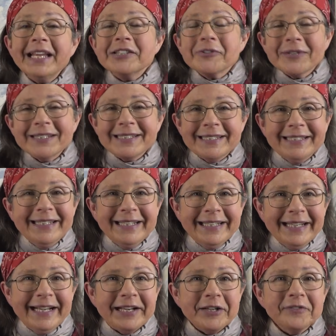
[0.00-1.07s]
Interestingly
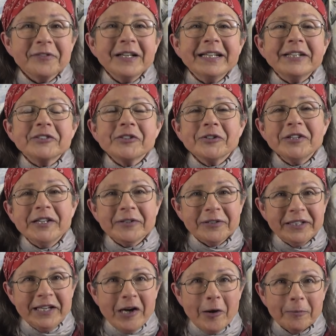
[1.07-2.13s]
enough, there's a
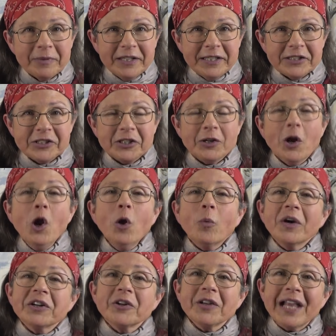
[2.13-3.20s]
yearly competition
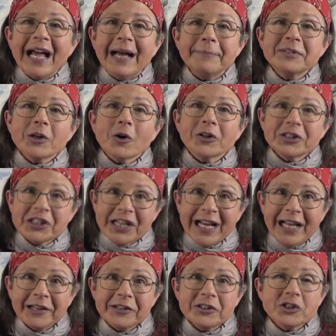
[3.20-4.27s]
where the labs are
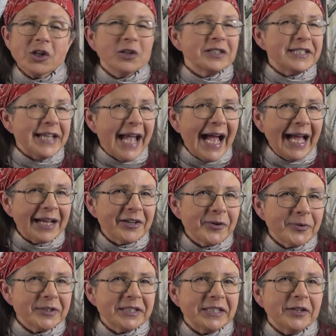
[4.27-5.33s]
challenged on the
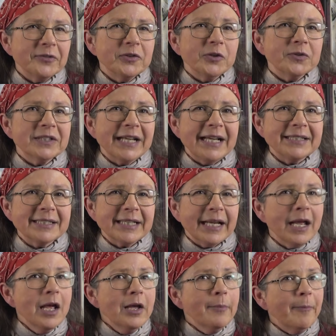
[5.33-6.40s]
accuracy of their
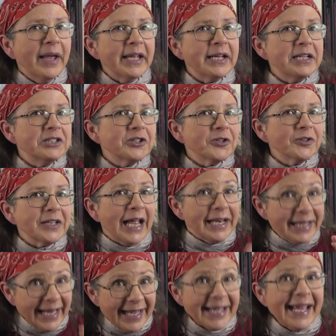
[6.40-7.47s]
testing, making sure
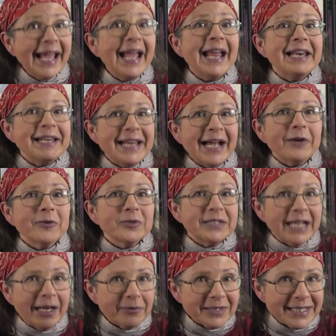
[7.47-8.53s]
that they can narrow
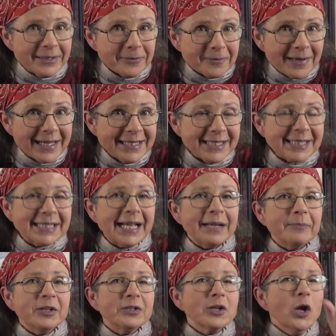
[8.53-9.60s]
down the right
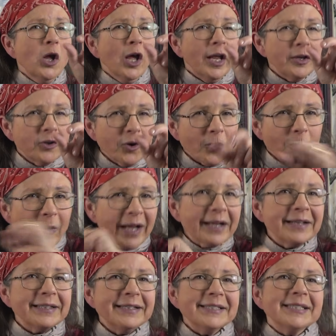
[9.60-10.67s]
segment and
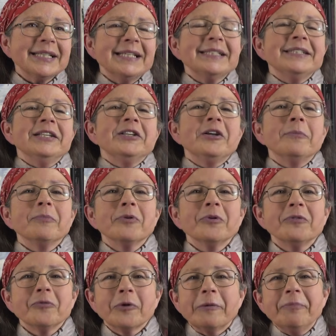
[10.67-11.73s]
correctly assess the number
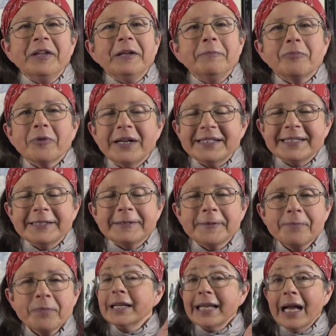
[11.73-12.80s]
of repeat present.
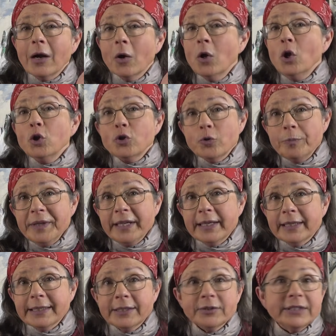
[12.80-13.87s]
Now, to be
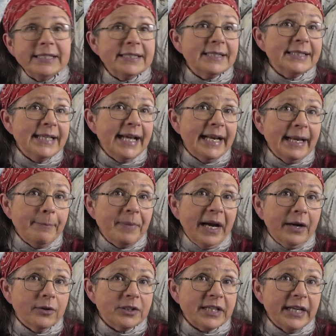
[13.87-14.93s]
clear, this DNA
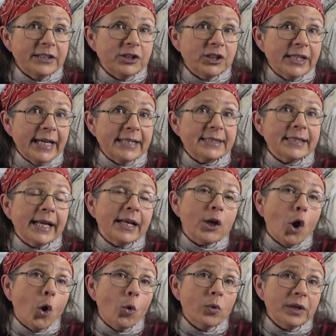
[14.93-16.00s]
parentage test
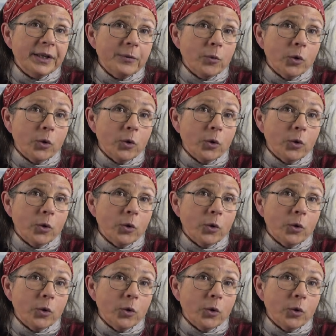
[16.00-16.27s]
can only